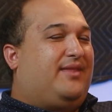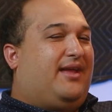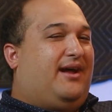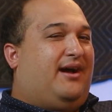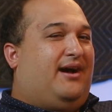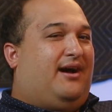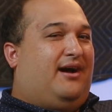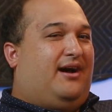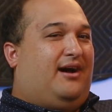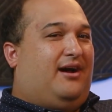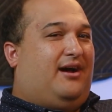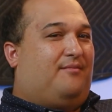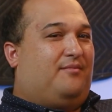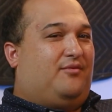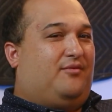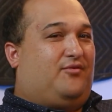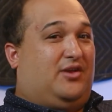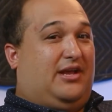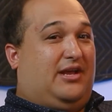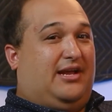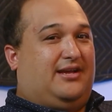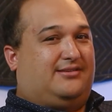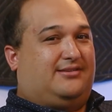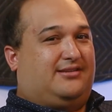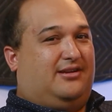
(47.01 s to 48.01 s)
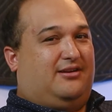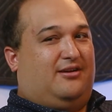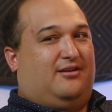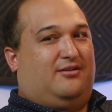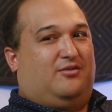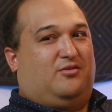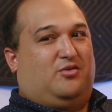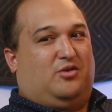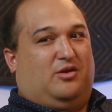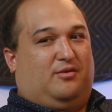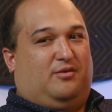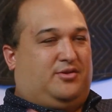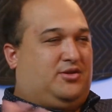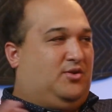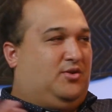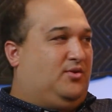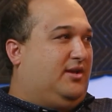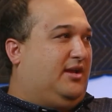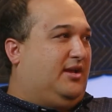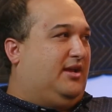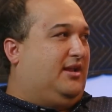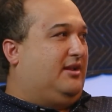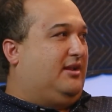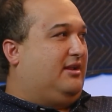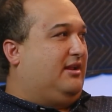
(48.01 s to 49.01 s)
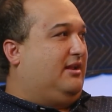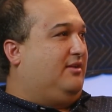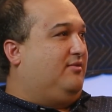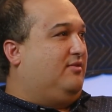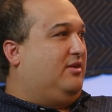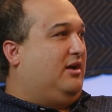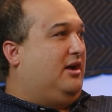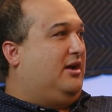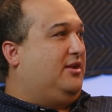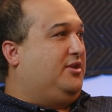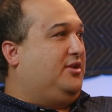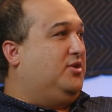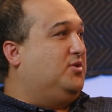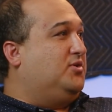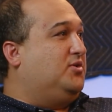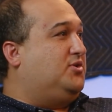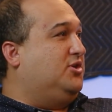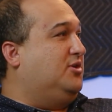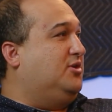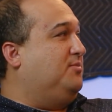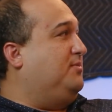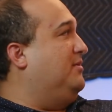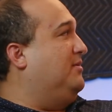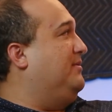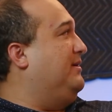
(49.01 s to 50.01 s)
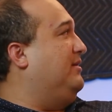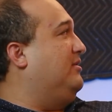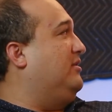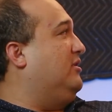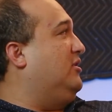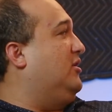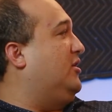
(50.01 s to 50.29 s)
Um, if you guys are, are tuning in uh, on YouTube, you'll be able to